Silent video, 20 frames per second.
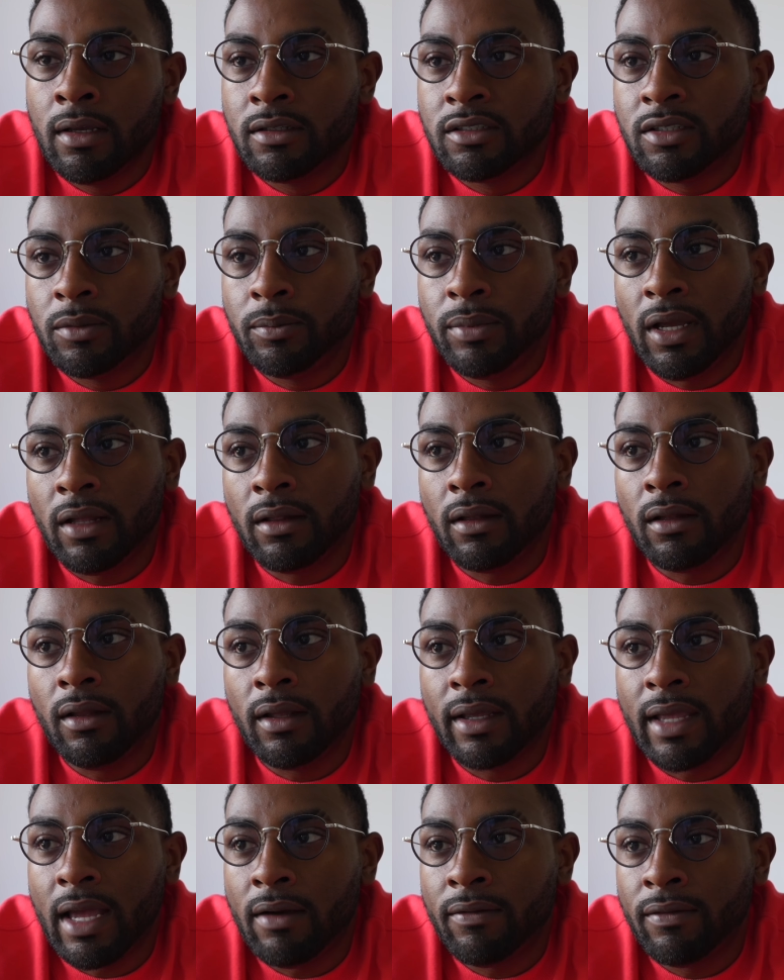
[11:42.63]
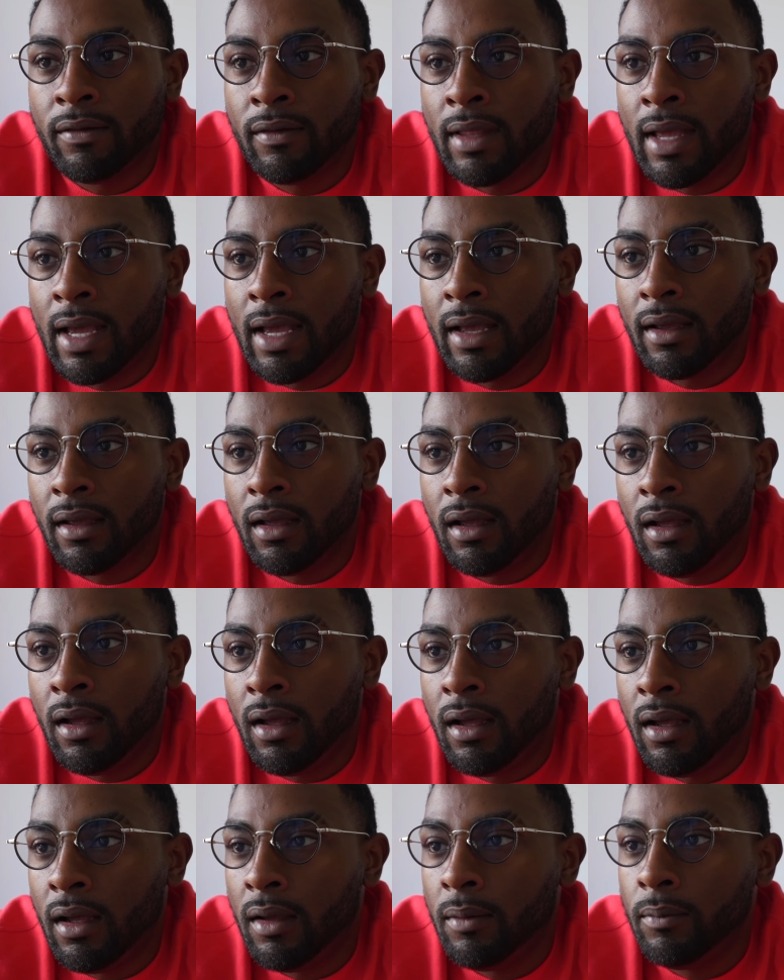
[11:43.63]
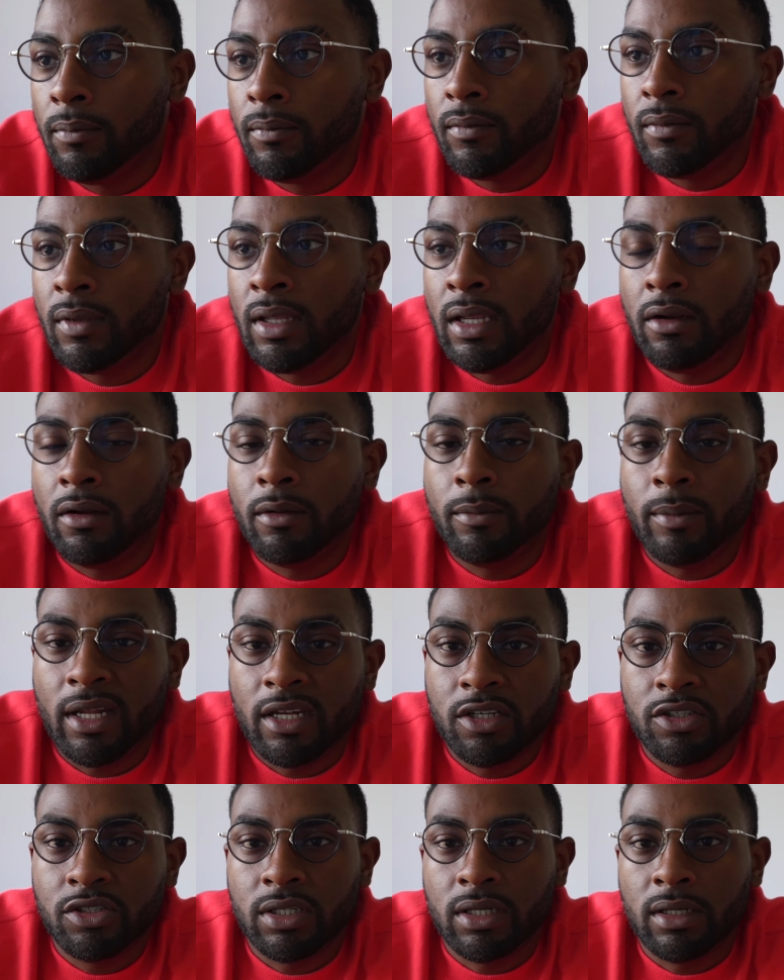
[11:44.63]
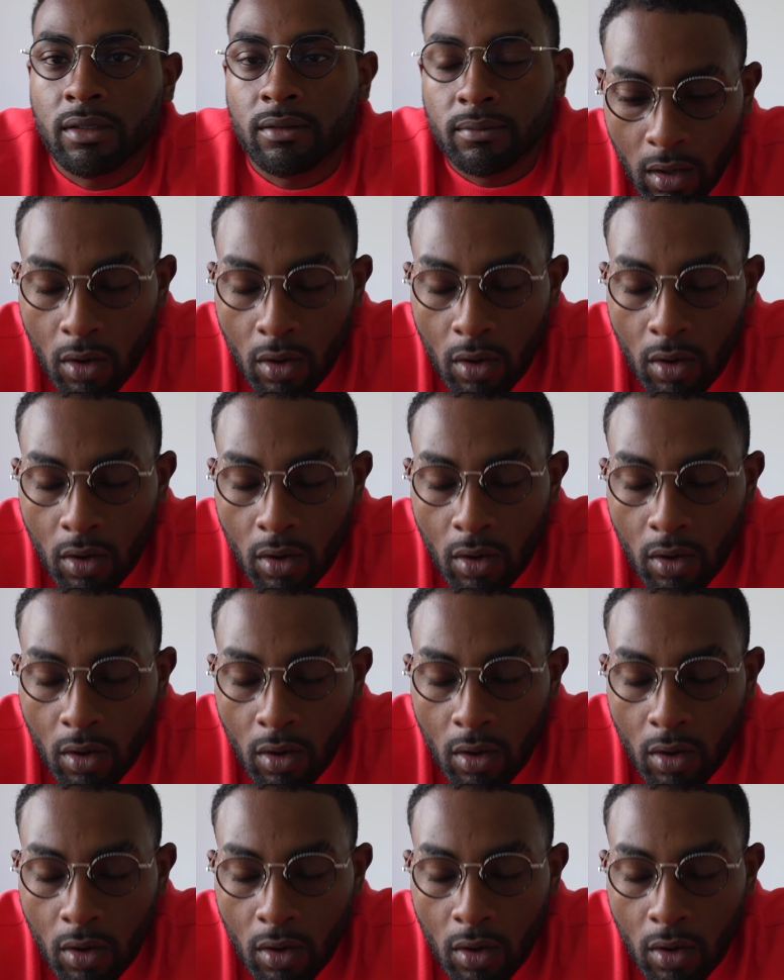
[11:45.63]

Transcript: So be on the lookout for that um, here in Medellin.